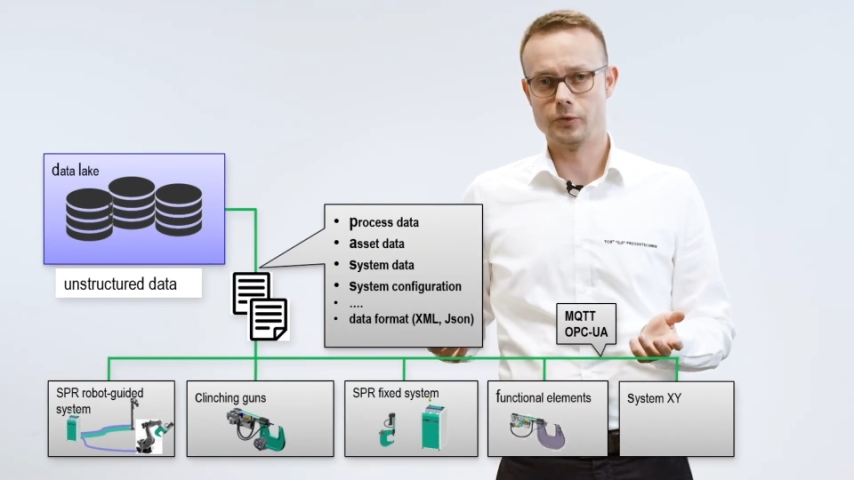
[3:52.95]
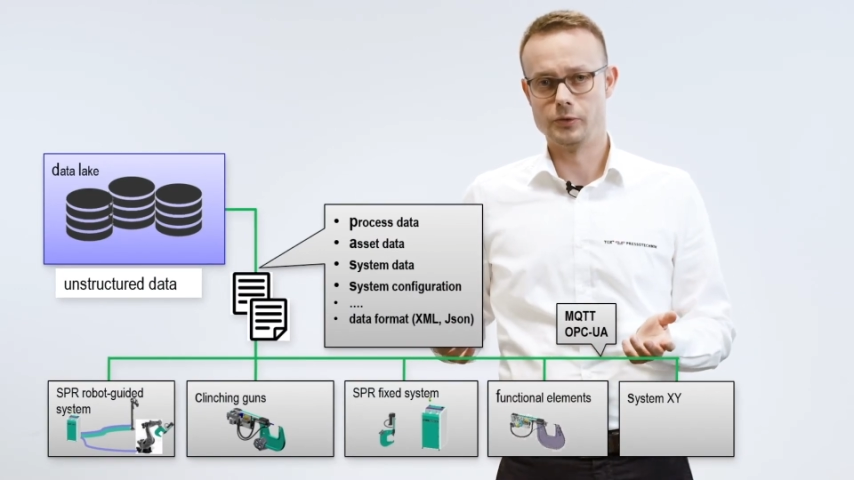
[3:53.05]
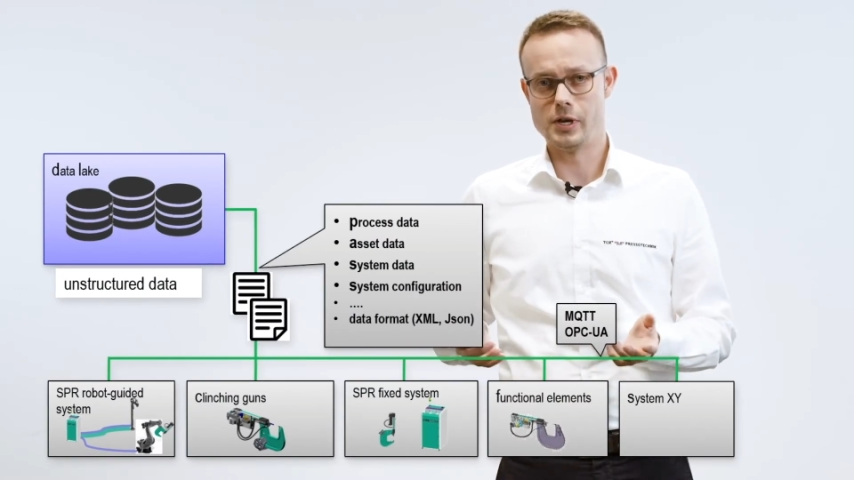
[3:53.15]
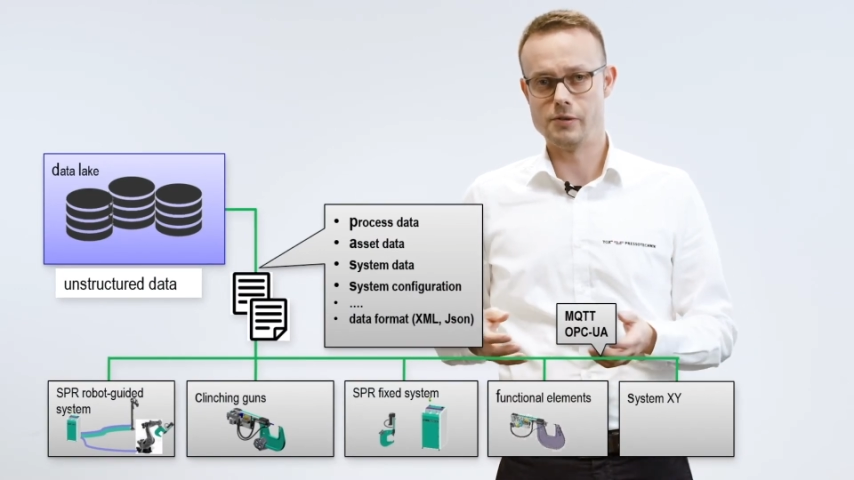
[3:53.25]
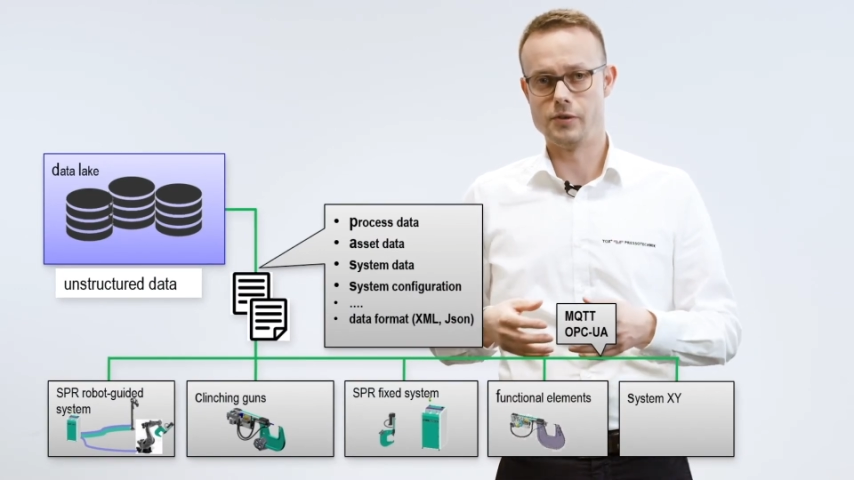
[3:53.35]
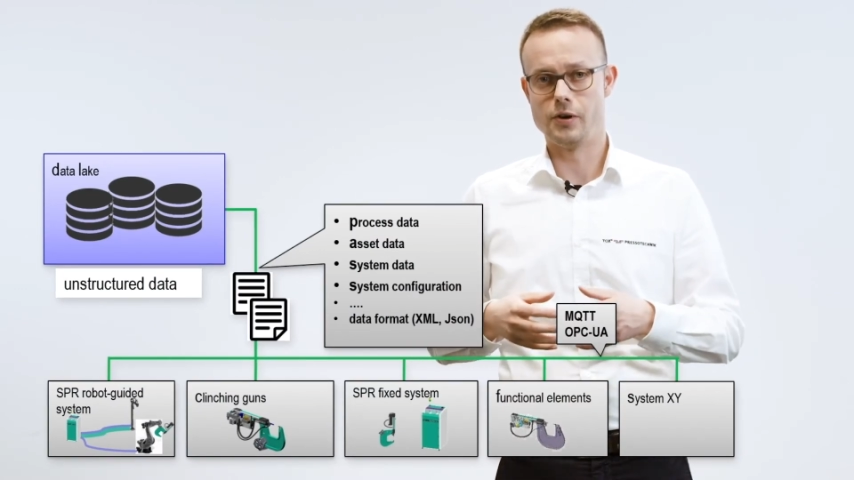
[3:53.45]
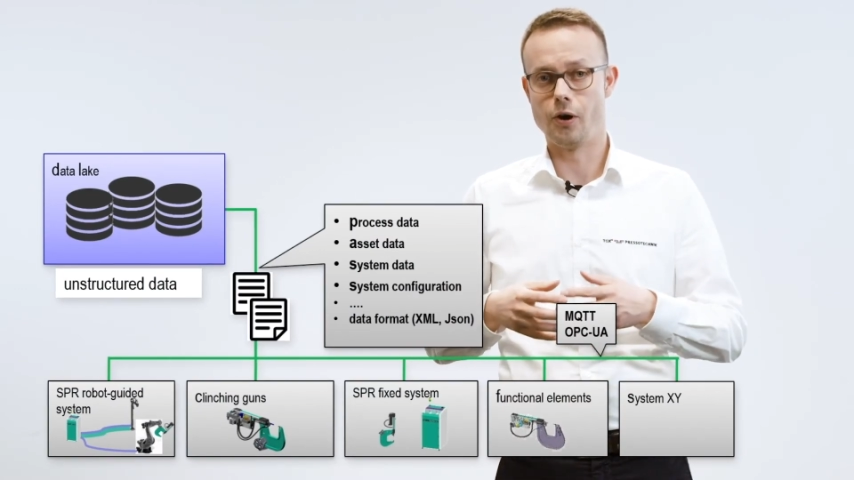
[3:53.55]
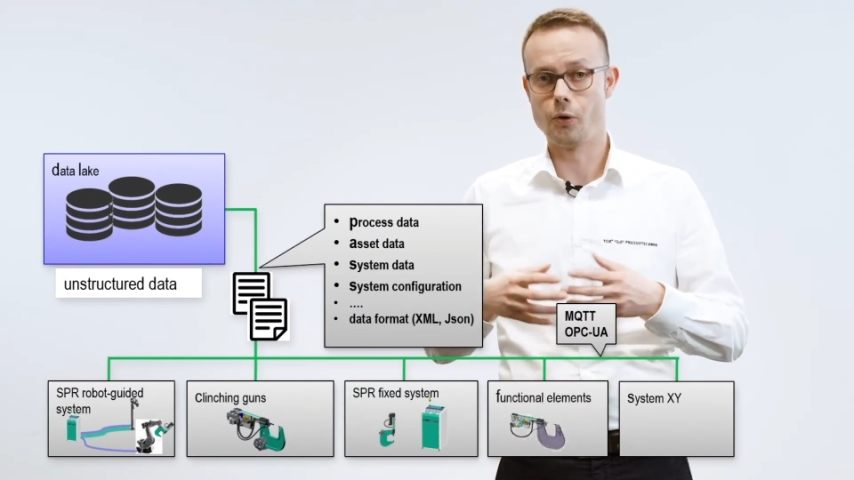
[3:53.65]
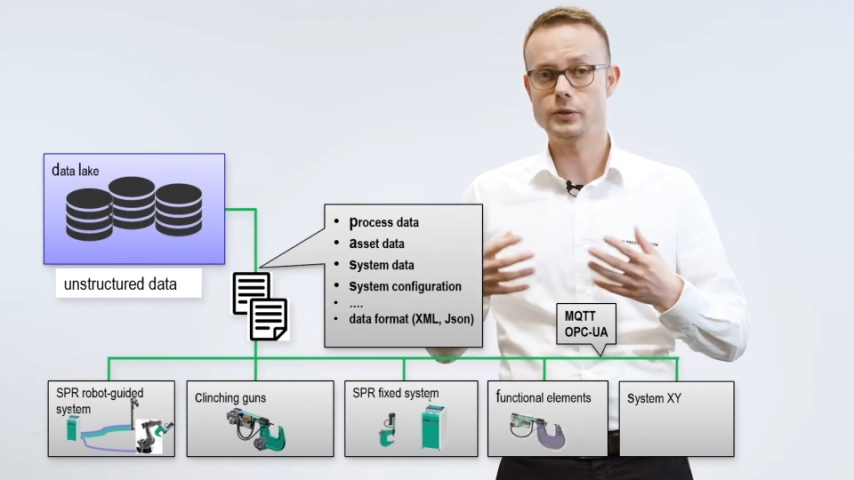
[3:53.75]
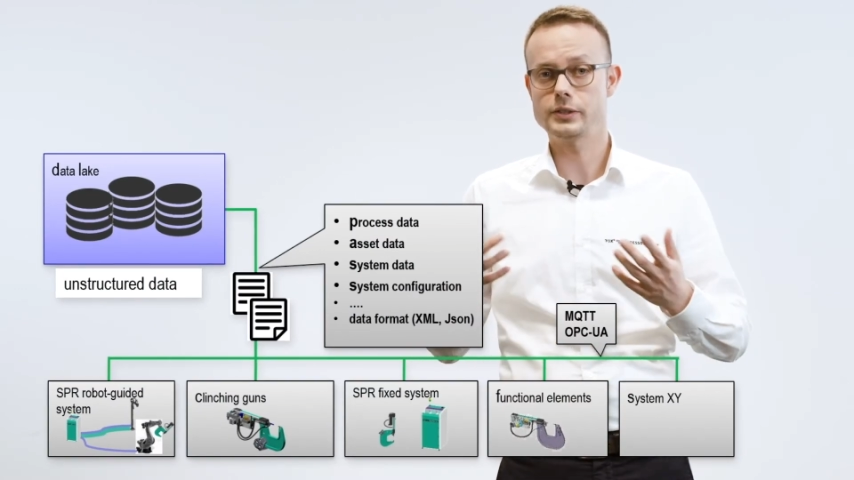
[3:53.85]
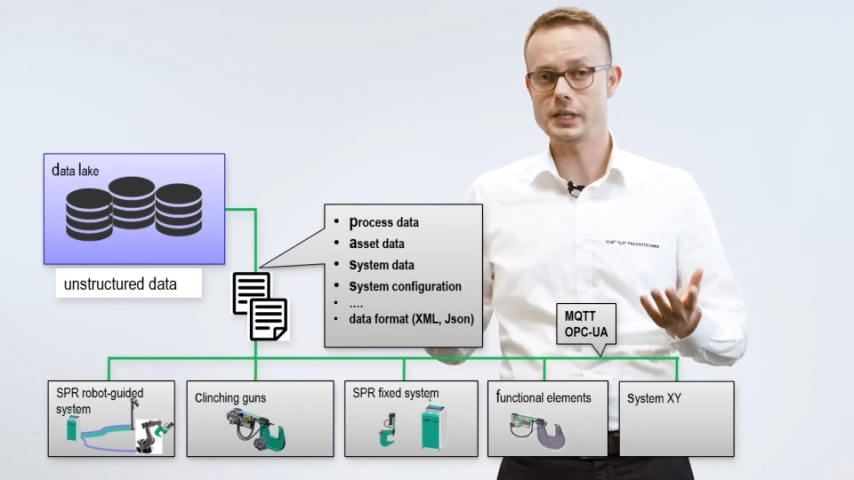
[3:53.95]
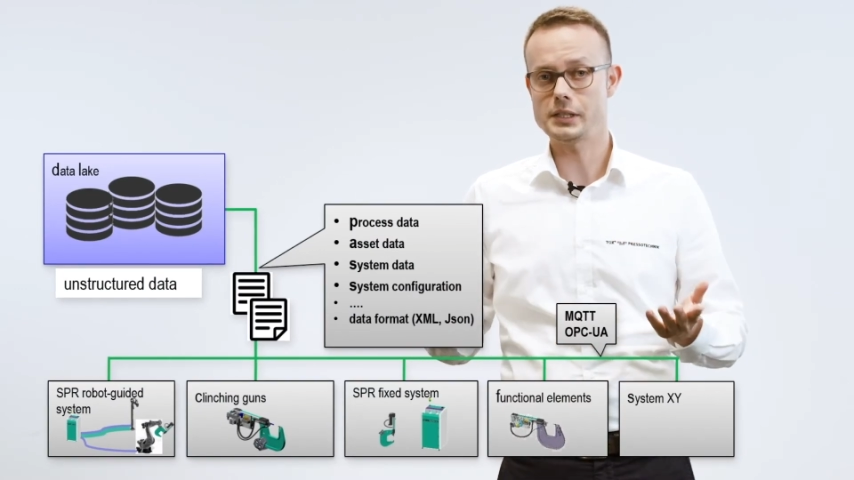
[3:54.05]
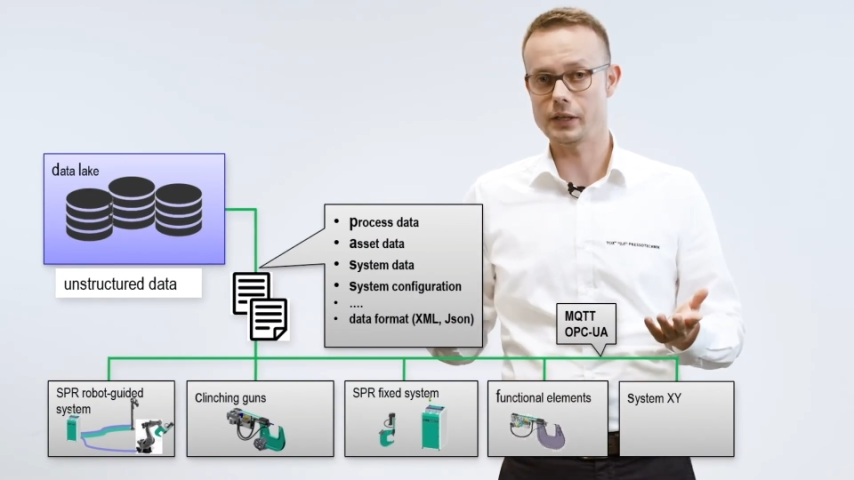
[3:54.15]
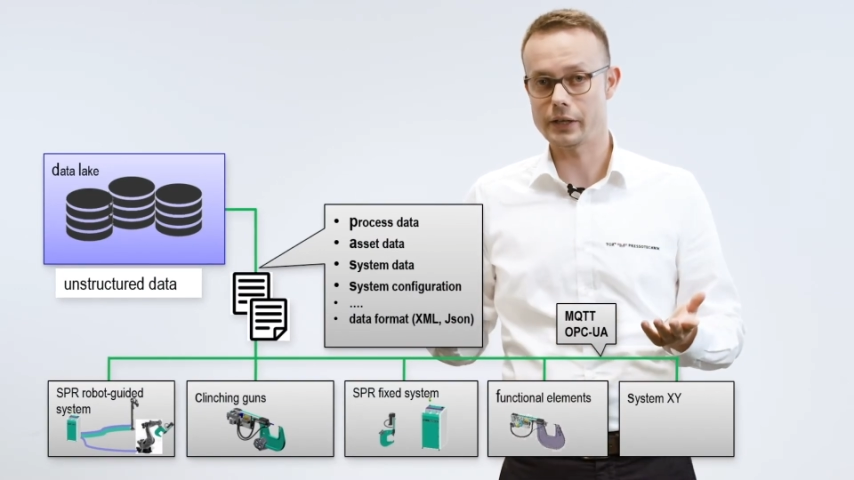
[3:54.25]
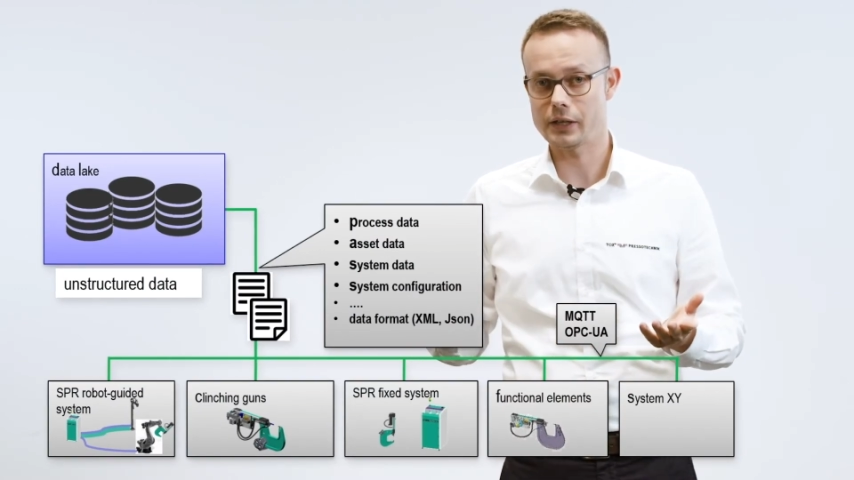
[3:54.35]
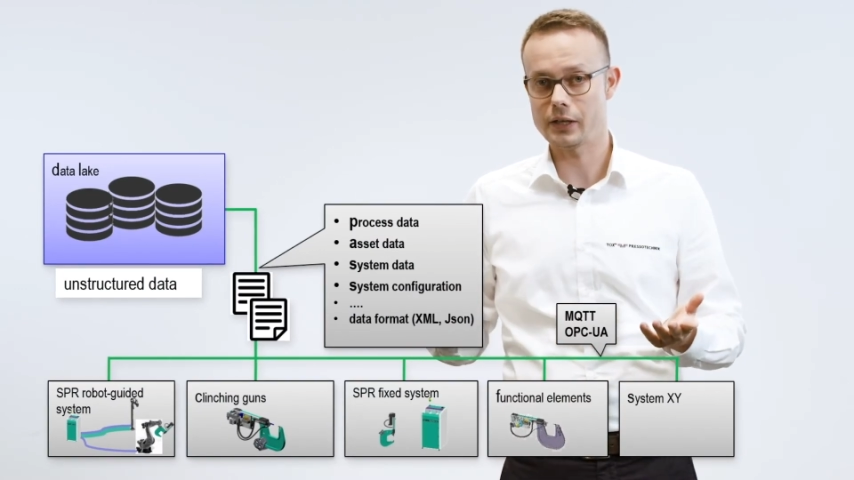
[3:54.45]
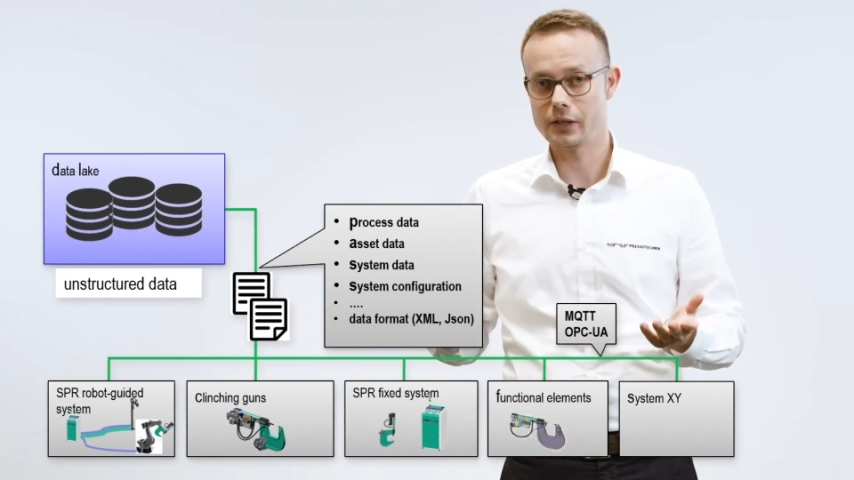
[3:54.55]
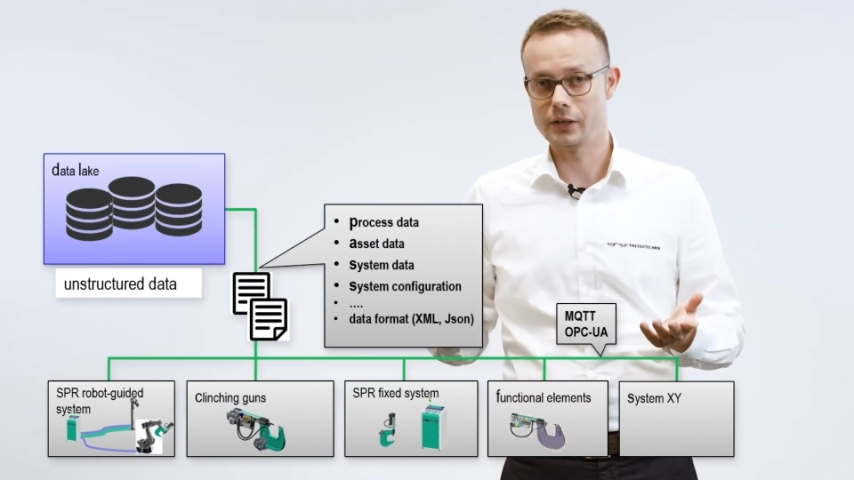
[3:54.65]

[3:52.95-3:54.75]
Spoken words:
You have a whole data lake,